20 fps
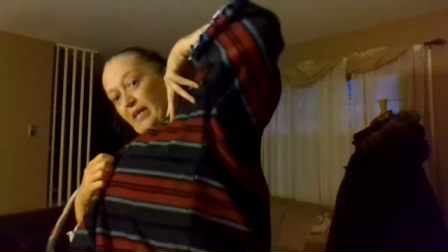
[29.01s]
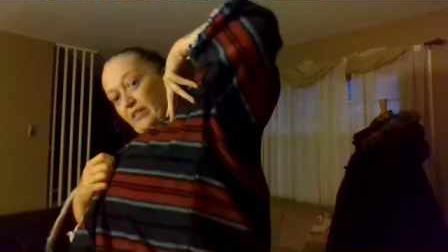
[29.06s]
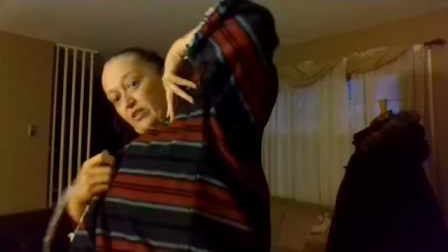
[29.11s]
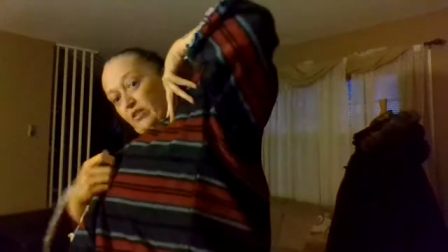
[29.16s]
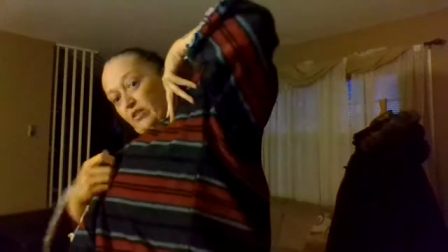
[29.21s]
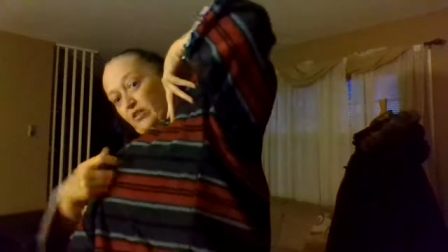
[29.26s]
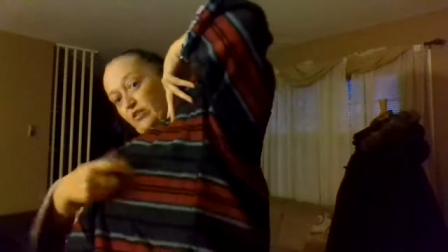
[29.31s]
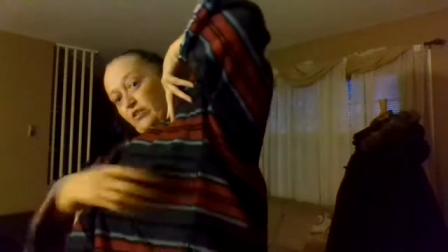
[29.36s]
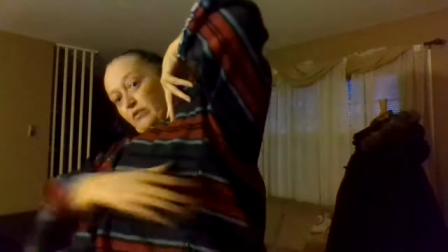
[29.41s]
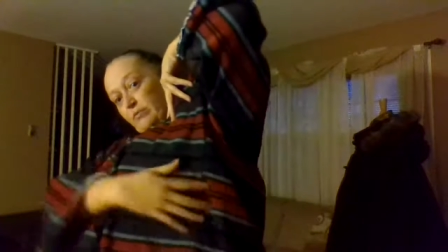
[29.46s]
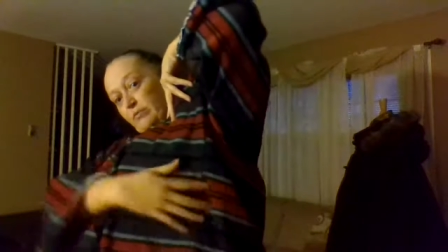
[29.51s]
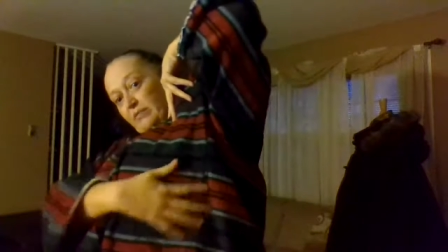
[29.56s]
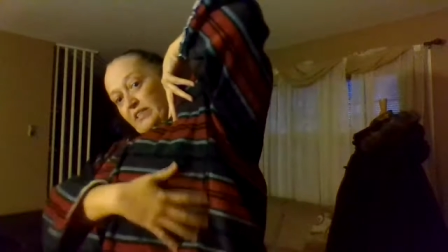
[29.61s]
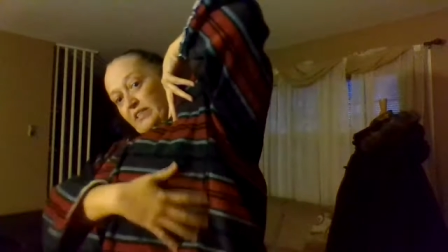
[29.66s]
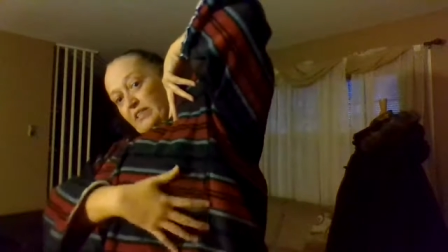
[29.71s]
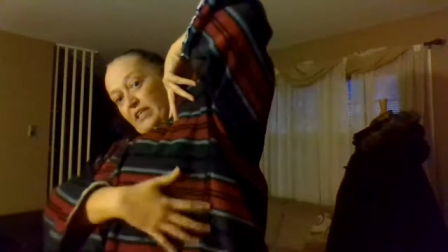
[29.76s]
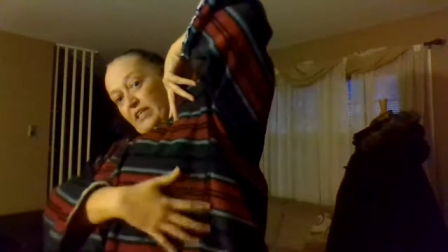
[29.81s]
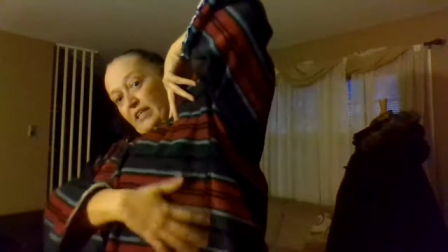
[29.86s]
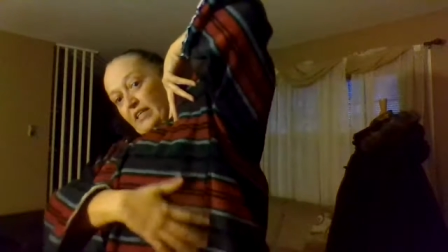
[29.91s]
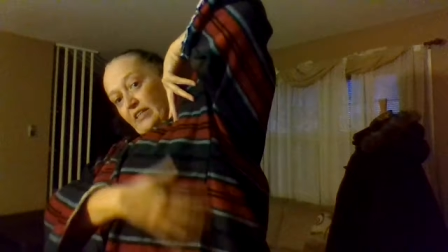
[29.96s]
I told you I
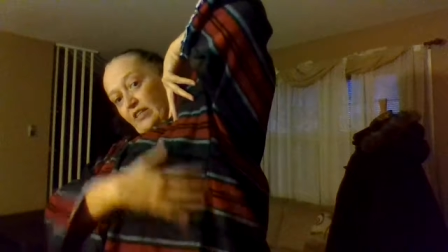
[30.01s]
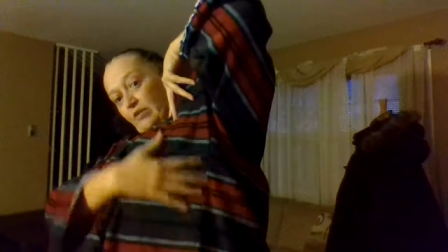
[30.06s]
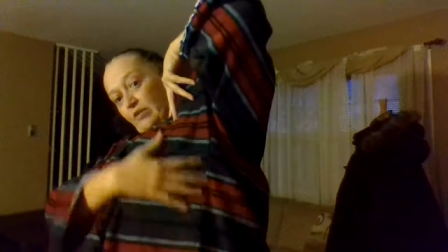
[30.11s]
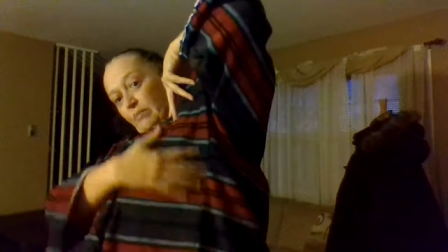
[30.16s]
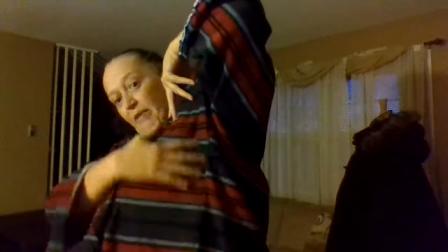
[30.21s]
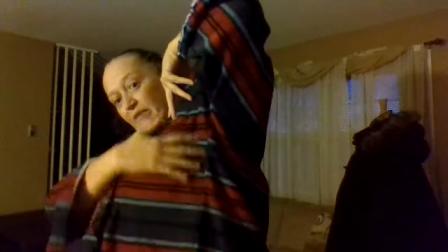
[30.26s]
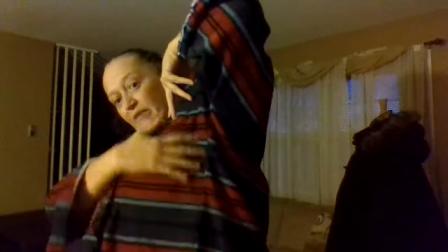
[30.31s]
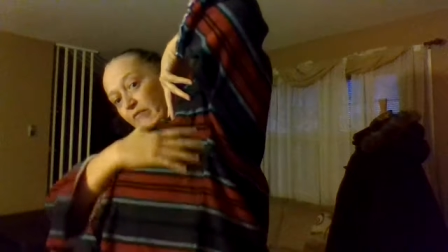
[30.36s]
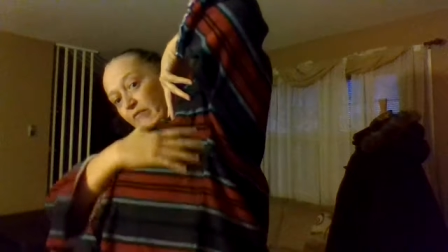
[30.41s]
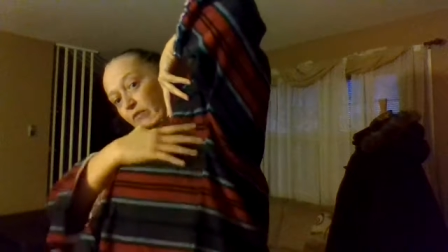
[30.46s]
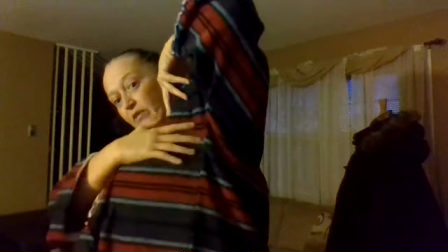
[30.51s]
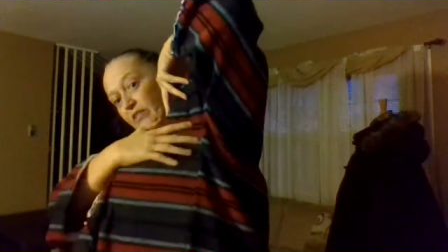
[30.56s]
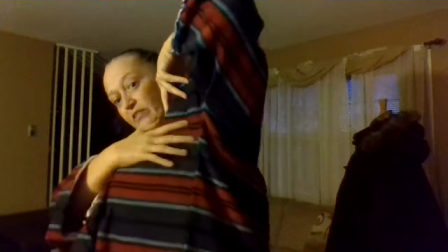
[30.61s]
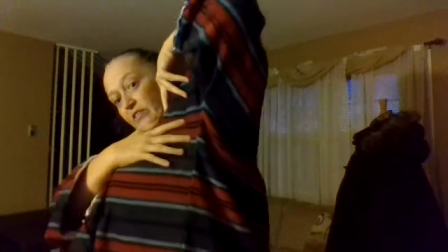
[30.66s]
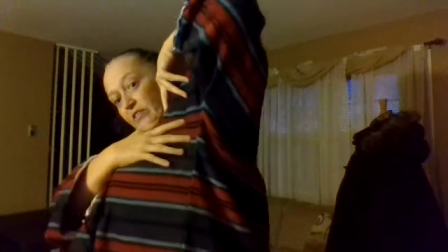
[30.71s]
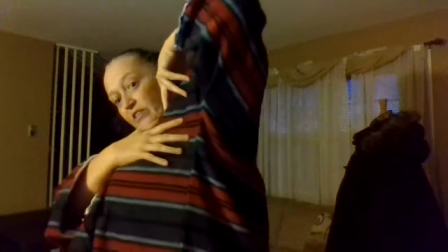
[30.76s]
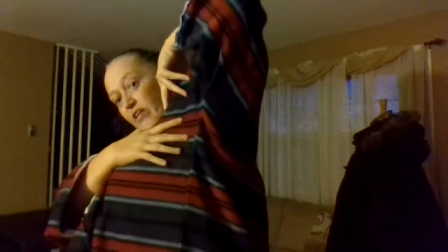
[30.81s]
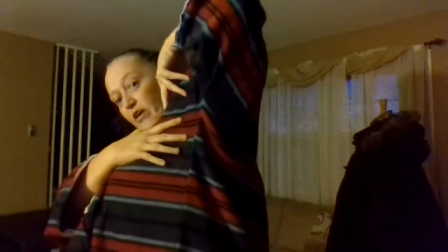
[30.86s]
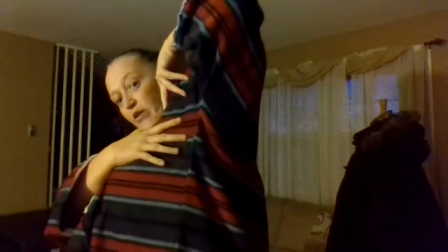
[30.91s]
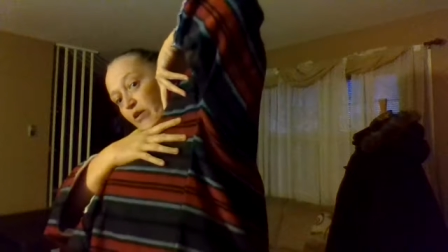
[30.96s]
was going to do my
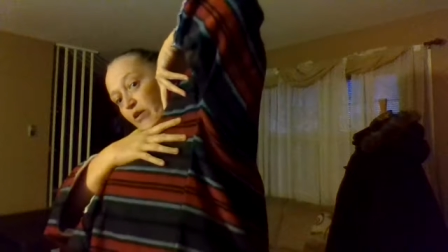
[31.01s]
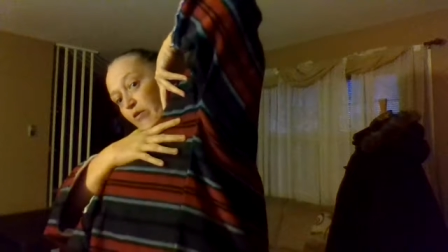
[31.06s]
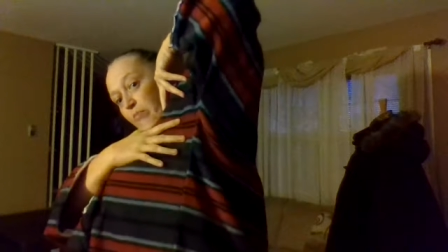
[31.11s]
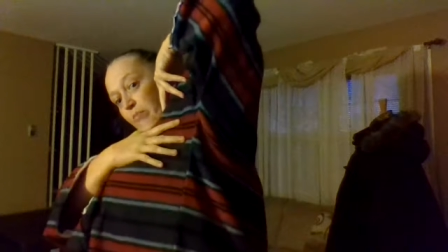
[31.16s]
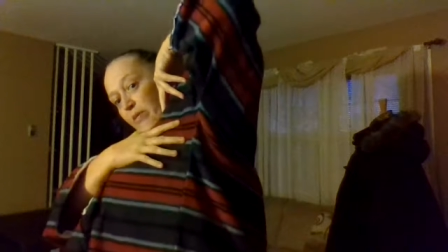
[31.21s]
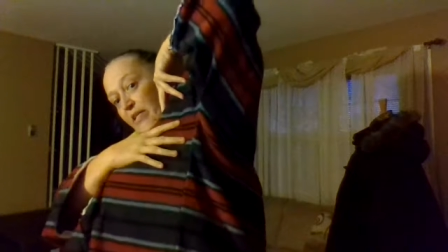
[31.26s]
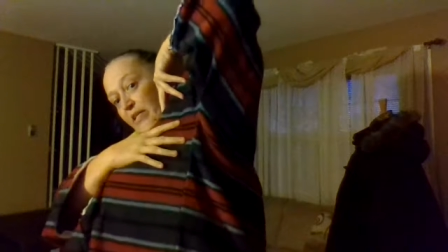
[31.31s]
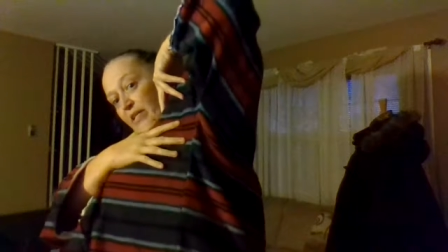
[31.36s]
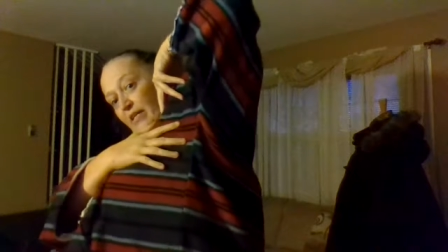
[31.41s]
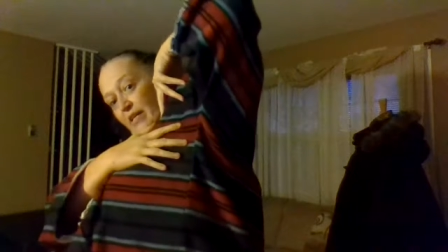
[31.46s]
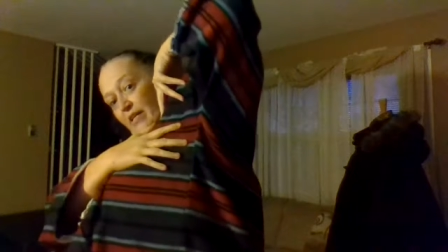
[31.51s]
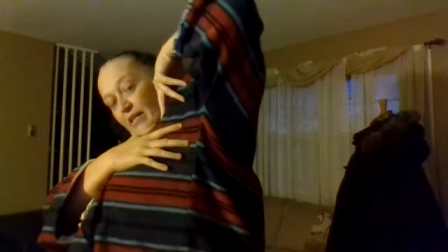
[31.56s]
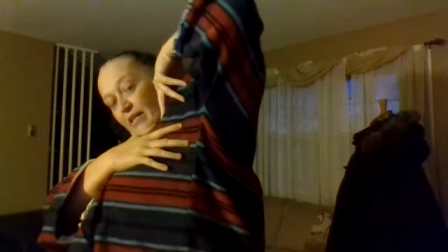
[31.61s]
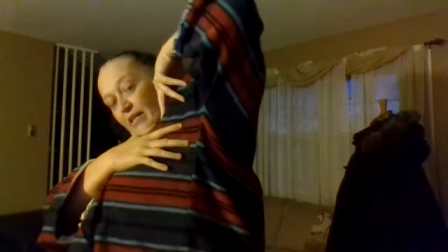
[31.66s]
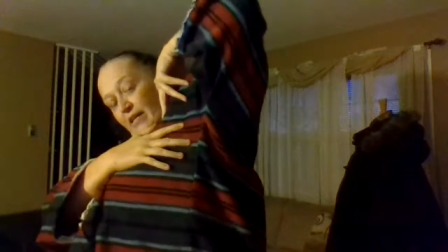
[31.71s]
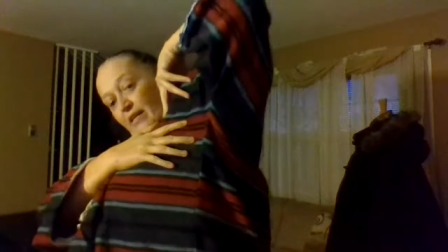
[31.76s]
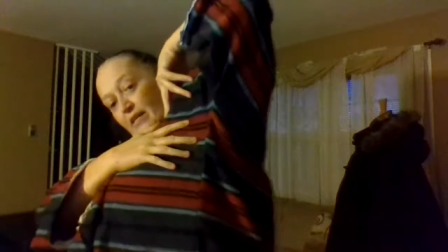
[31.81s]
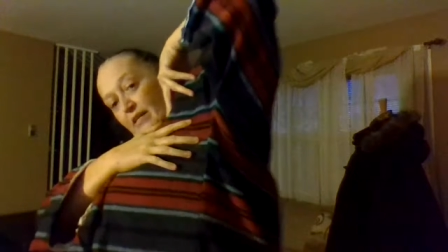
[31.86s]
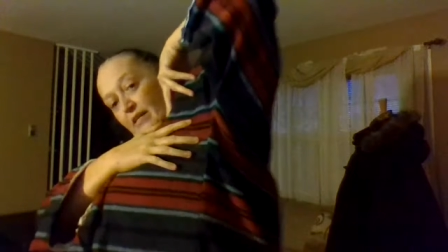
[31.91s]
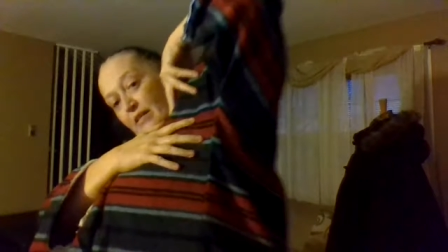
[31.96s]
friend's coat, but
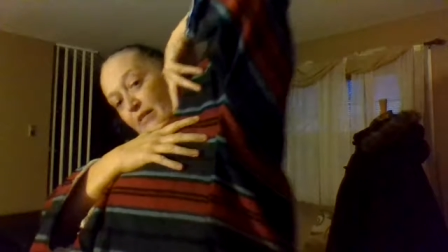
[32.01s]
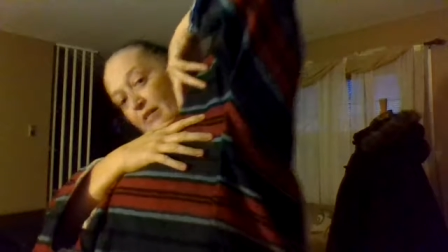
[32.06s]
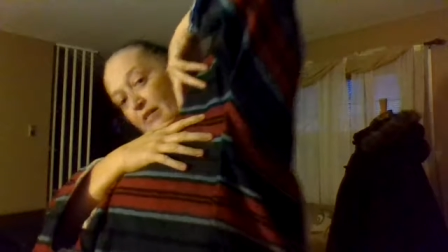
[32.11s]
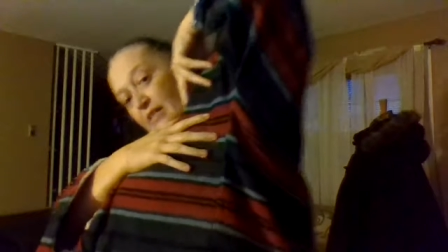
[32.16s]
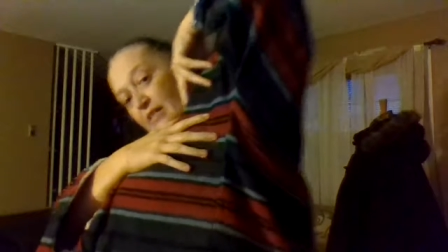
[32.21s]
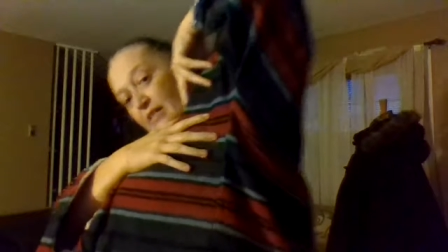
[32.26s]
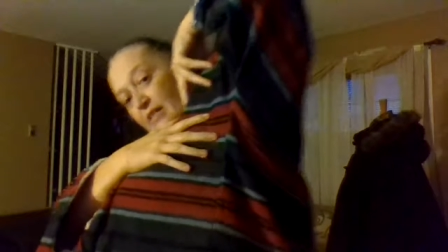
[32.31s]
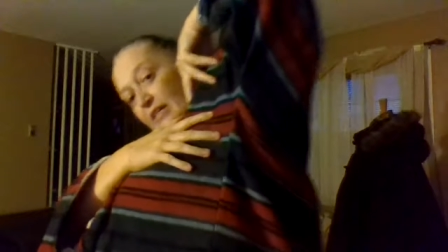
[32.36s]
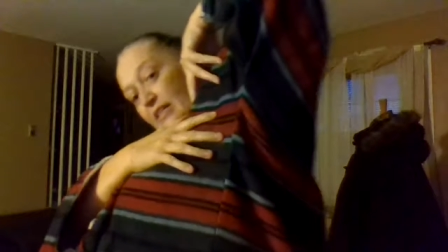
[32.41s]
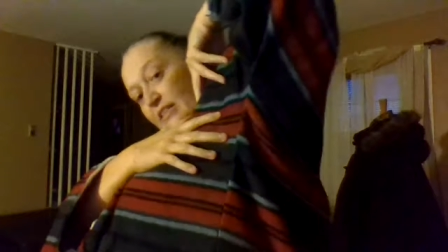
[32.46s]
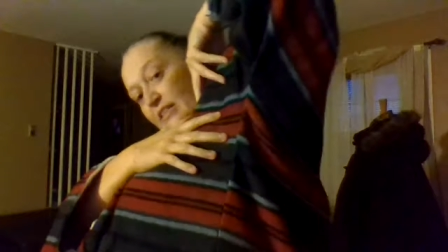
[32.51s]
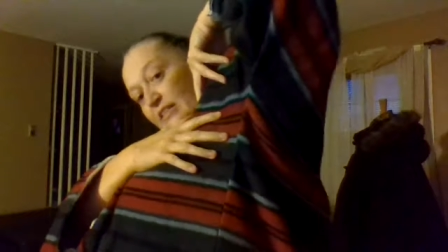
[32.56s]
look at the